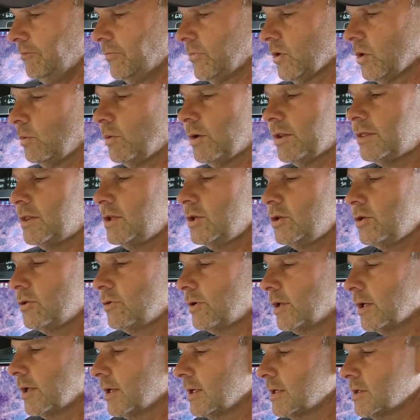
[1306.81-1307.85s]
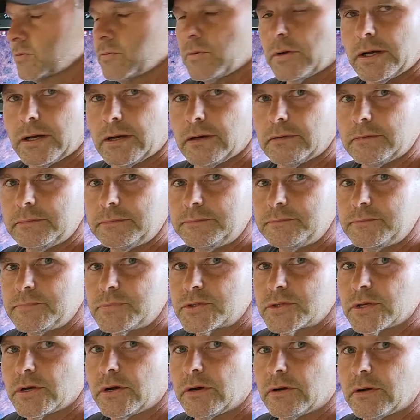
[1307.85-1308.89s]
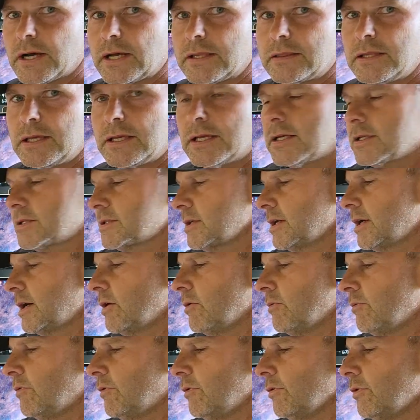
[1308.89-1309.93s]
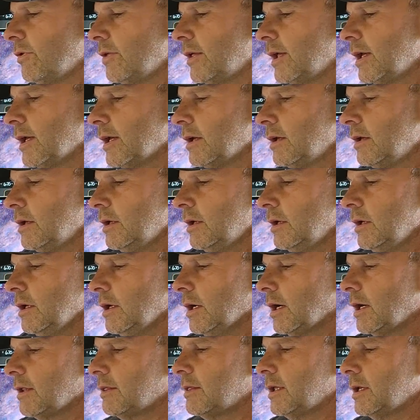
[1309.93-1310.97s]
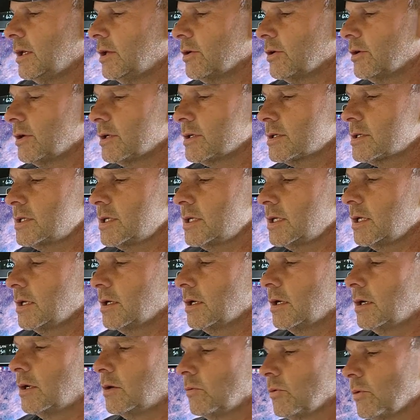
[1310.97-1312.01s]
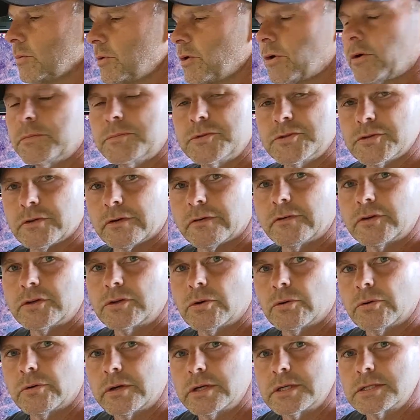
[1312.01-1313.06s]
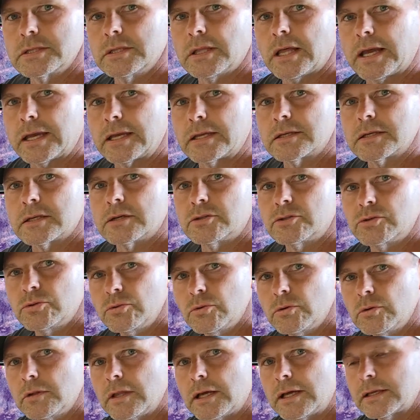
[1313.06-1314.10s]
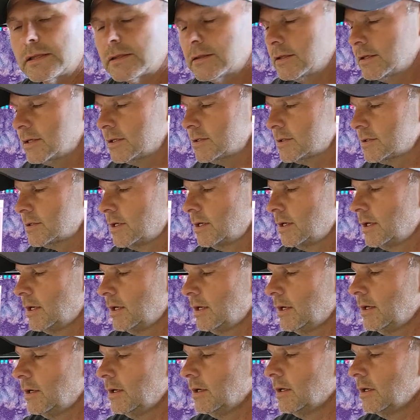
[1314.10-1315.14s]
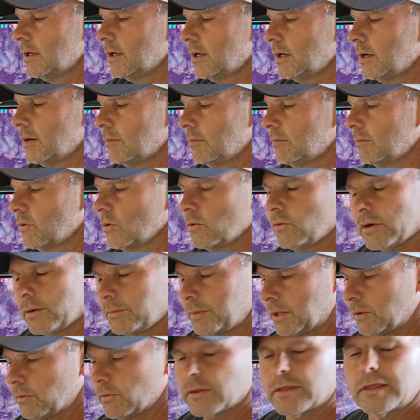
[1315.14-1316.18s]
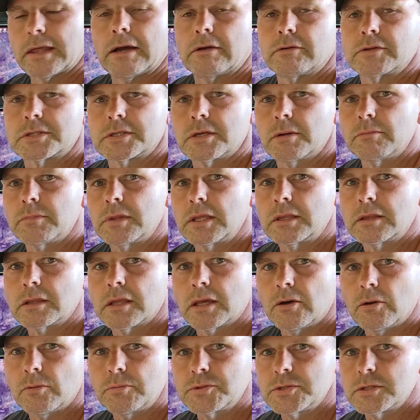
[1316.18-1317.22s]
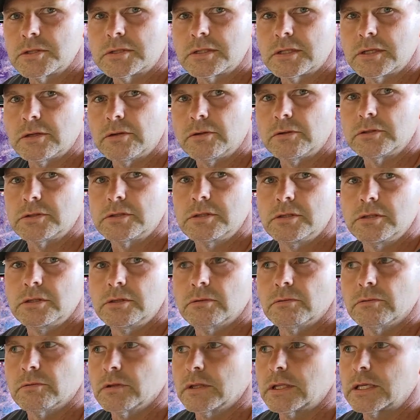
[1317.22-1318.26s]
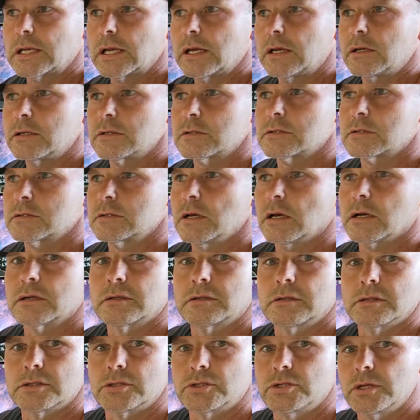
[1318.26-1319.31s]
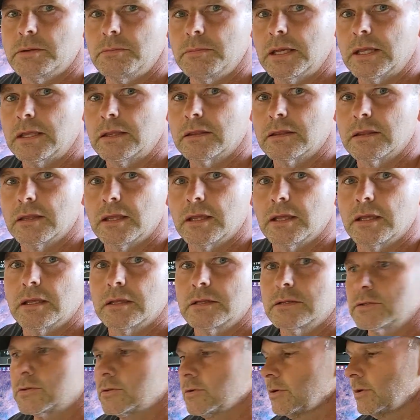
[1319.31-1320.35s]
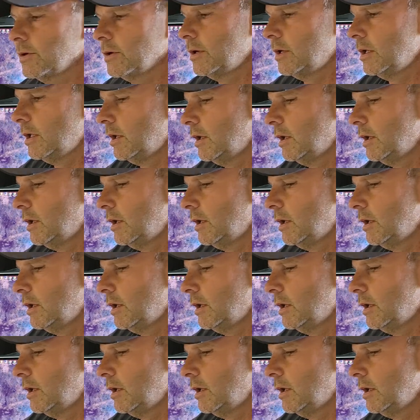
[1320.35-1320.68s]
with the unit as well. So I think it's a helpful thing. I think you're going to see remote observatories like a tool like this. I mean, without something that helps you tilt, you're really kind of stuck to shimming things, or